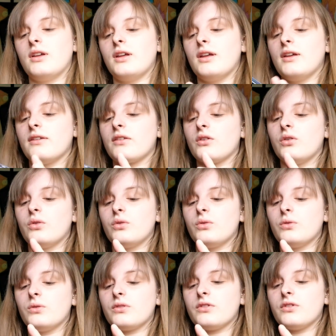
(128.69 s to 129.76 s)
It is
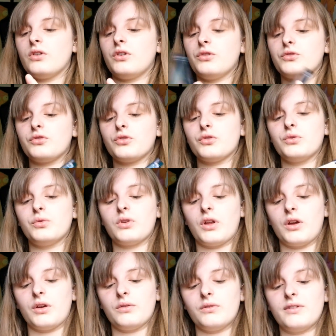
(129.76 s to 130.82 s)
called Ultra Cool
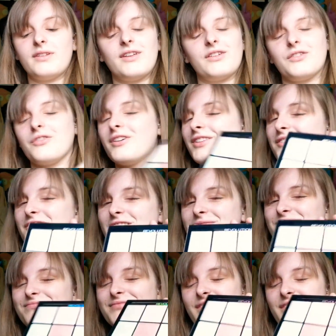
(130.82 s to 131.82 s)
Glow. Is this right at the front?